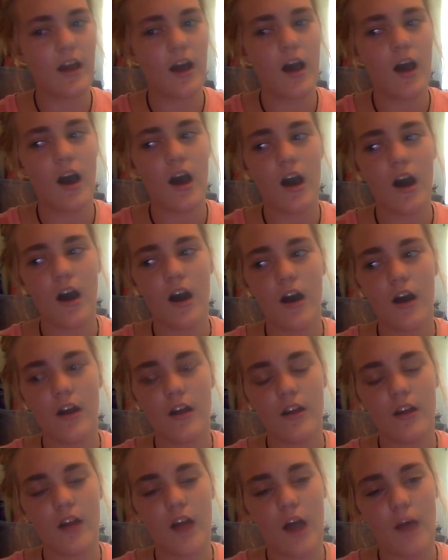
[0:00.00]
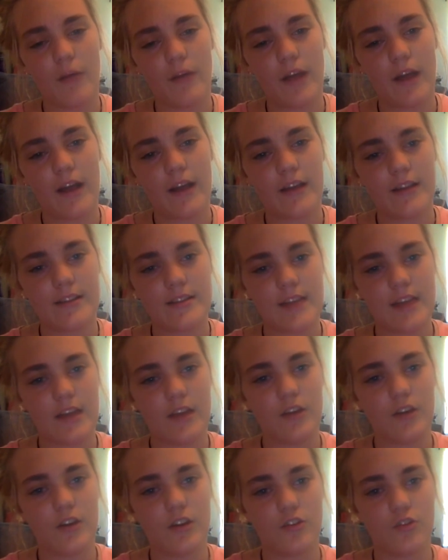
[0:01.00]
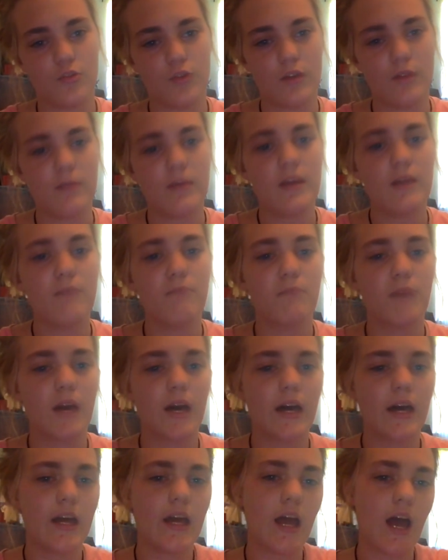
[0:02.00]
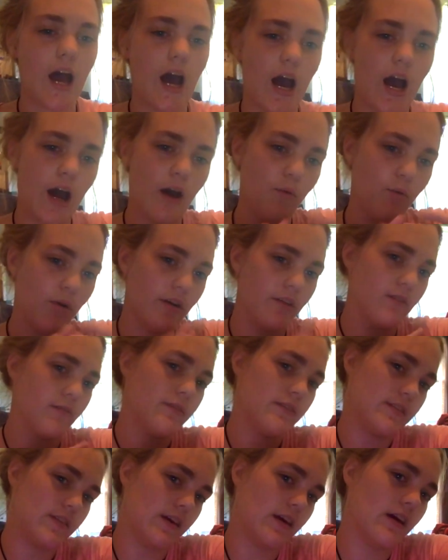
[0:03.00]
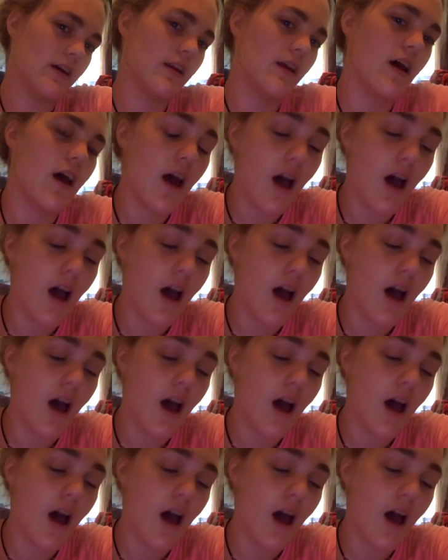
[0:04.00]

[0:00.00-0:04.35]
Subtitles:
I could say you could tweet me, but I wouldn't see it.